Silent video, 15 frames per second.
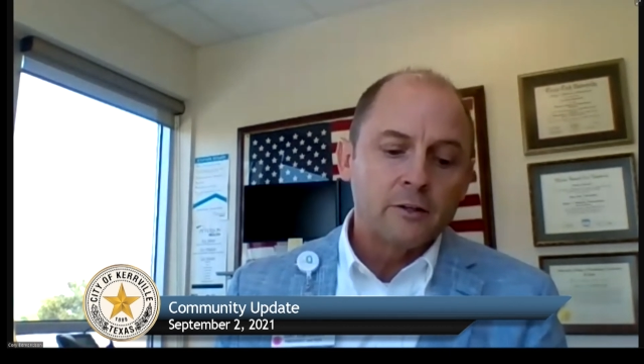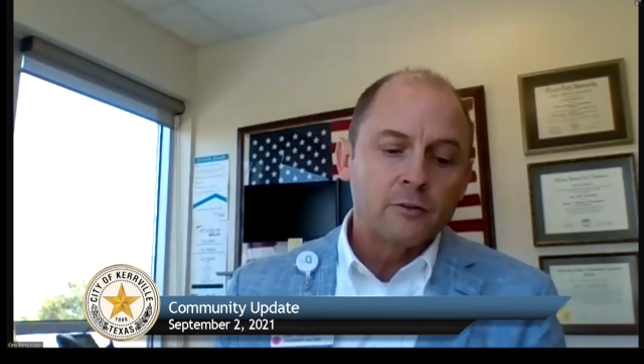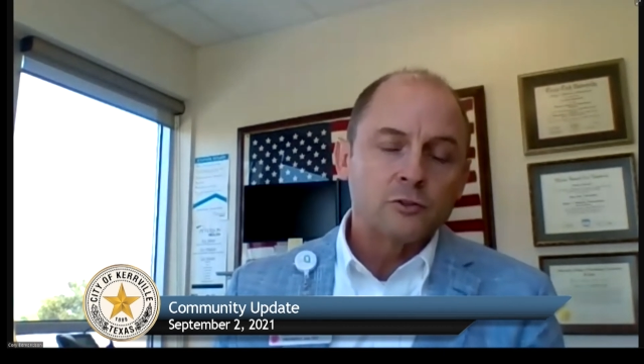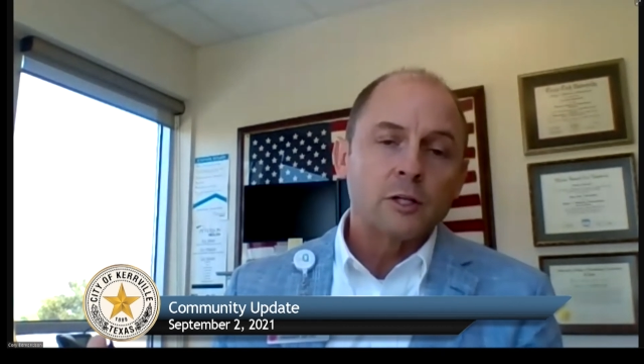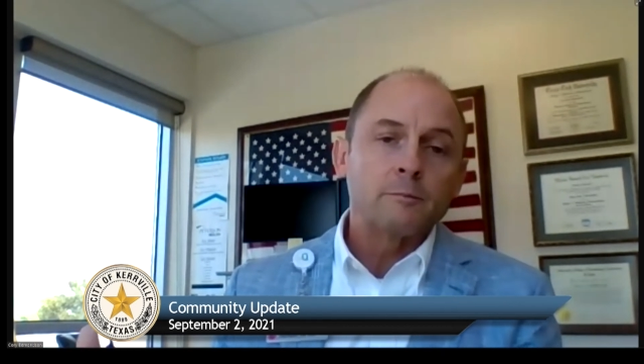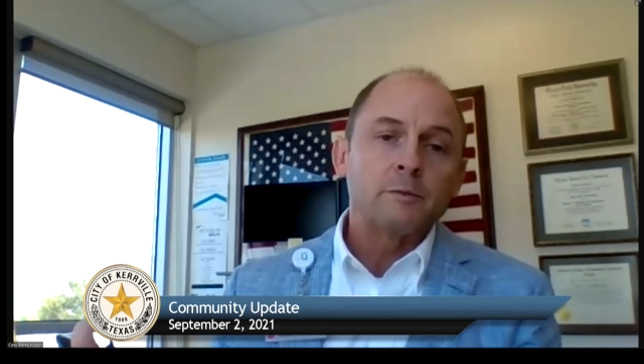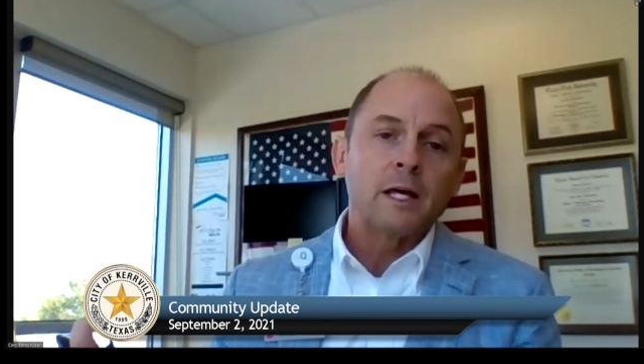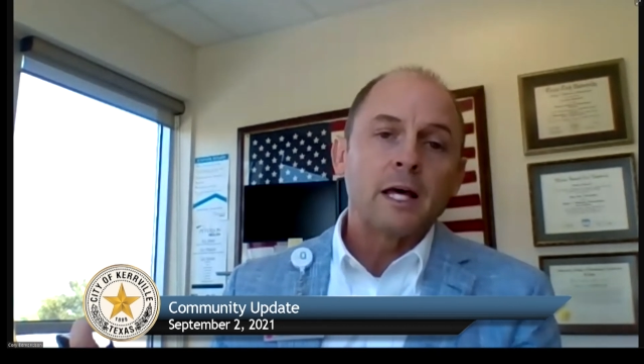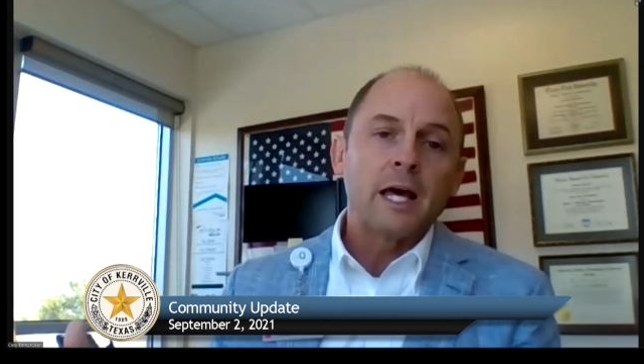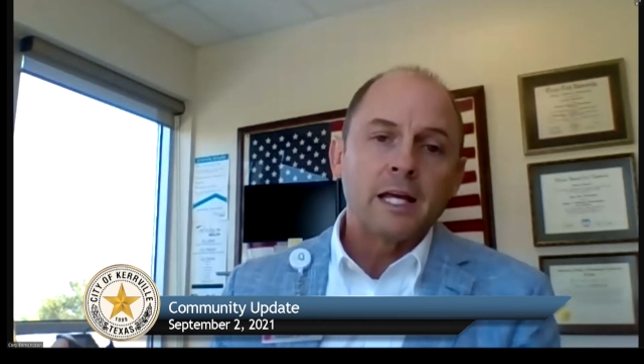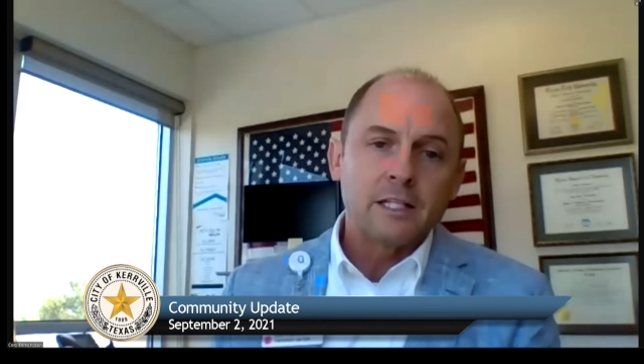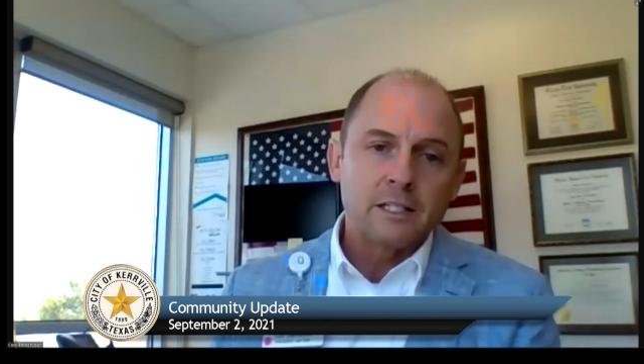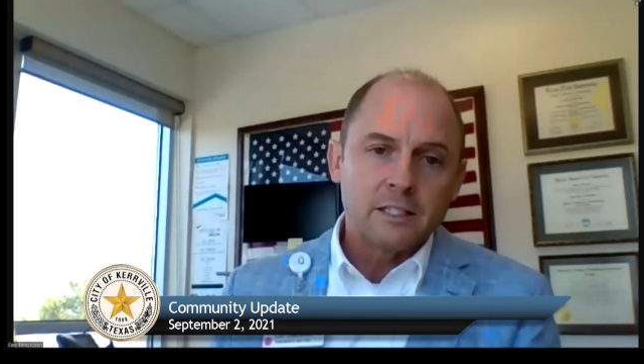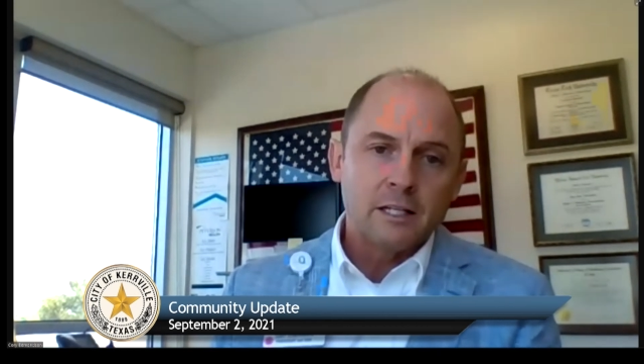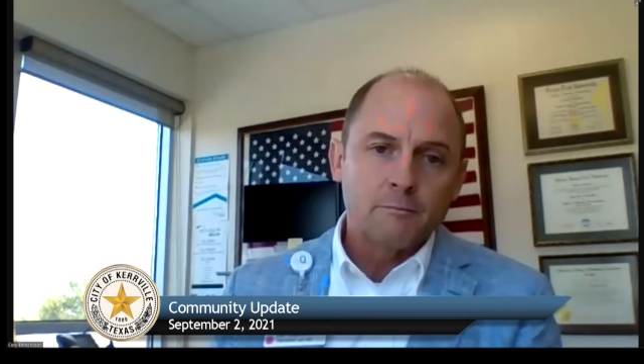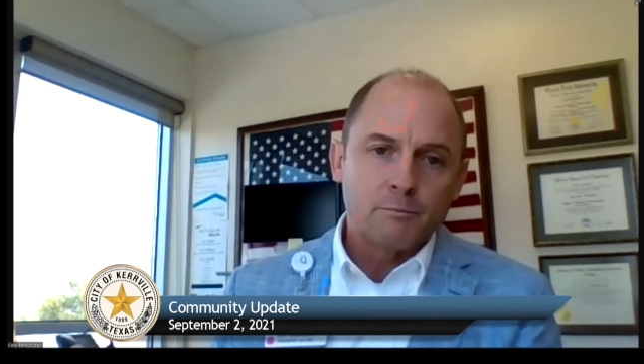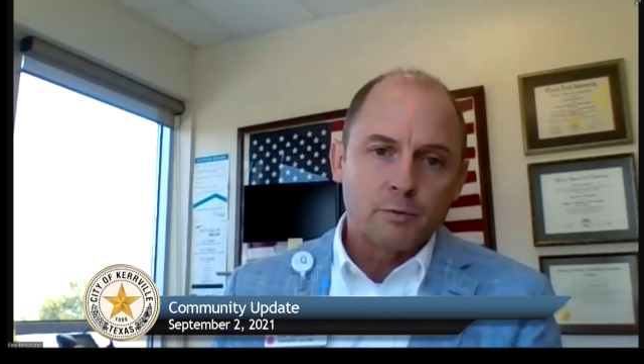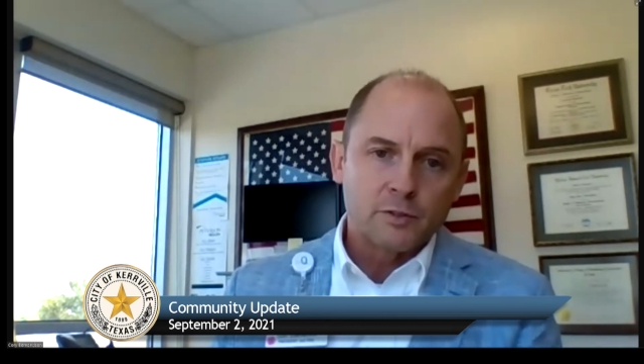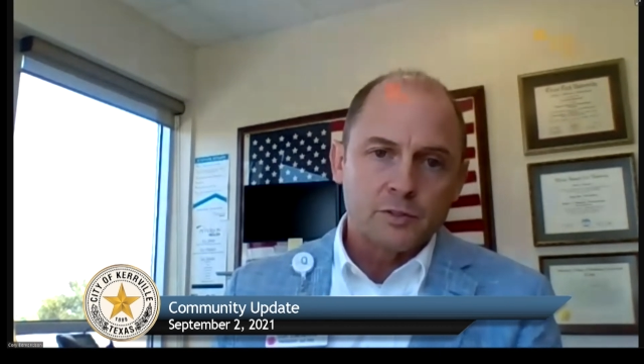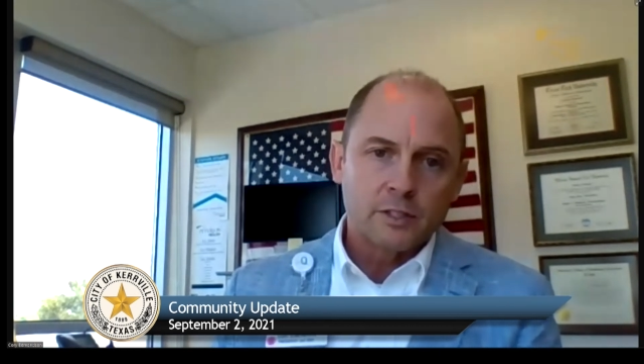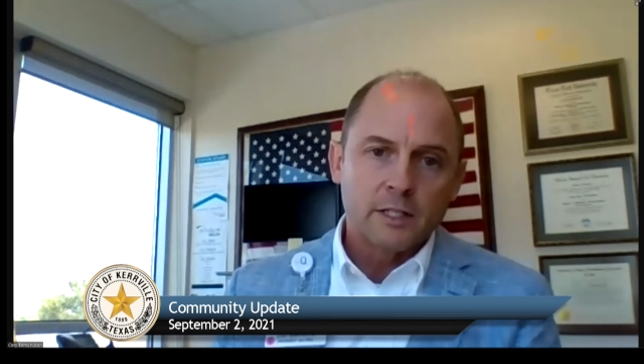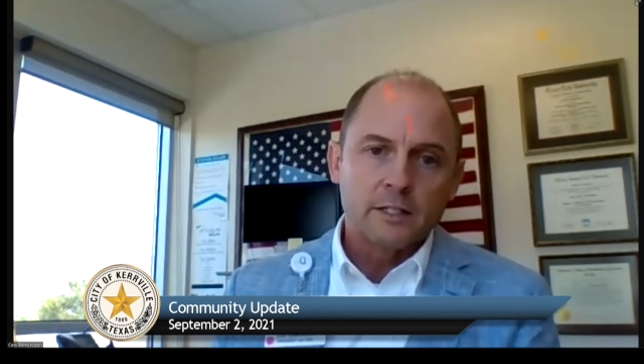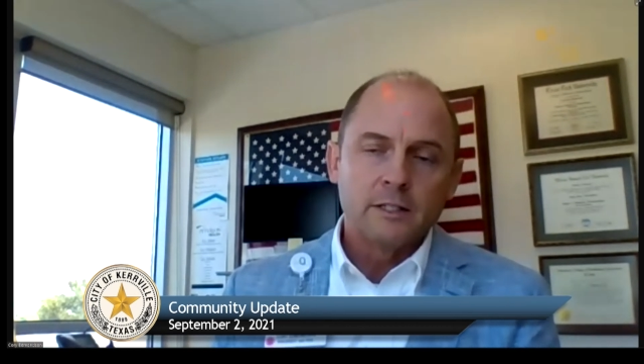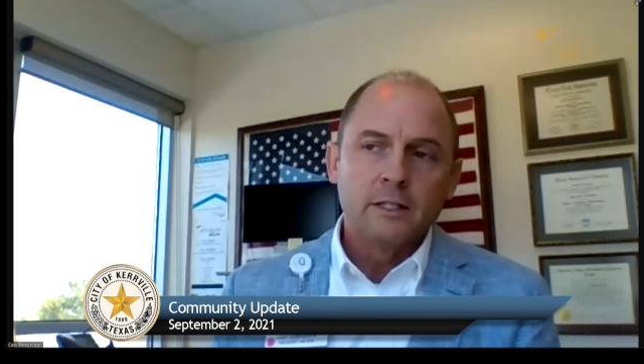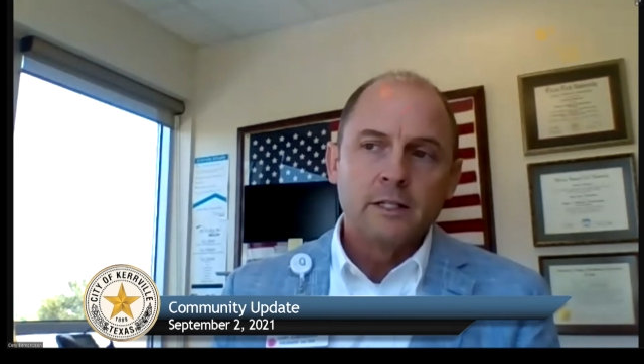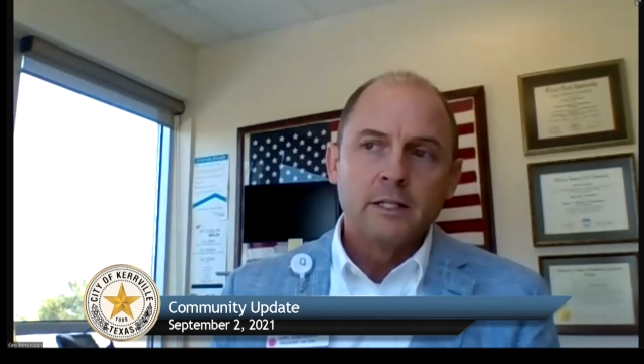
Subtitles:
it was up to 18%.